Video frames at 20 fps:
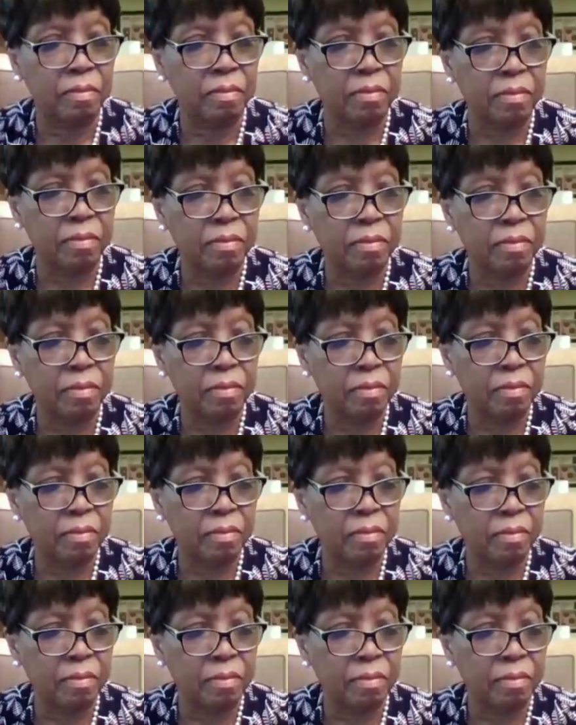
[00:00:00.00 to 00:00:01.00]

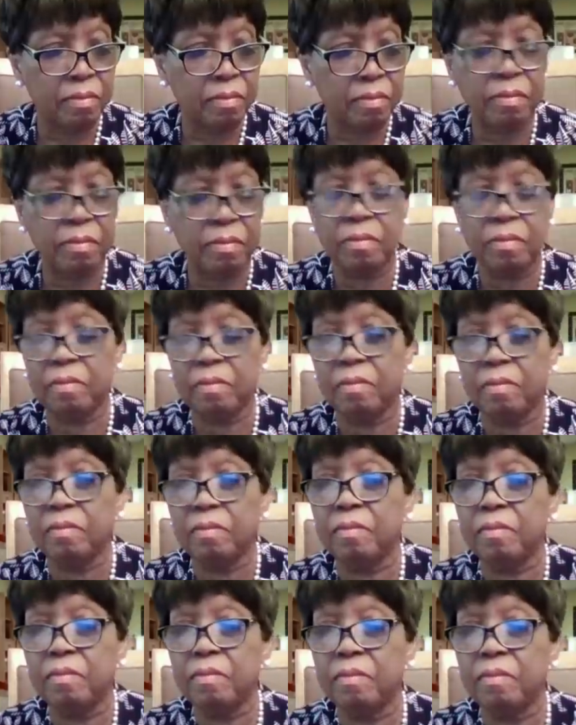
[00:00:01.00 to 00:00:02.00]

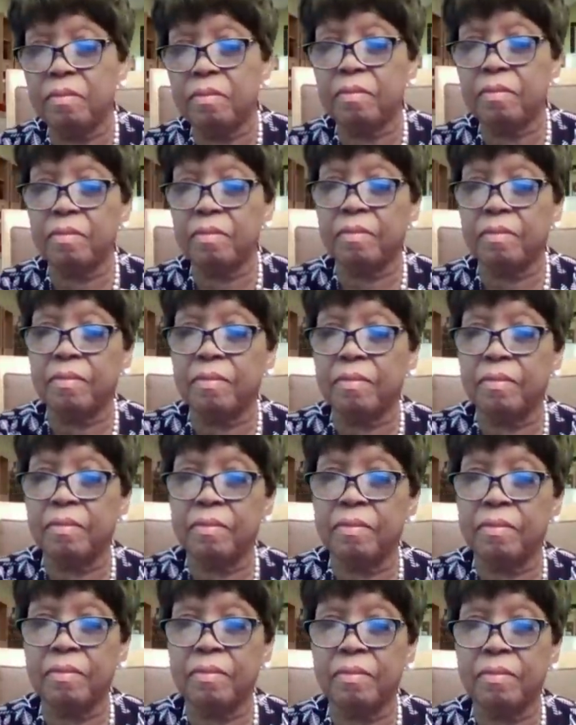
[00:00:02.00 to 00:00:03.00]

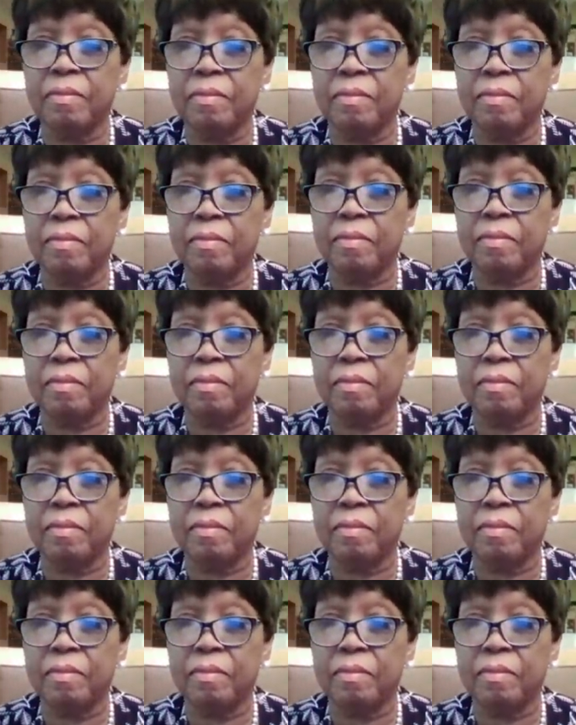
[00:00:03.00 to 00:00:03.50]
The person shown says nothing.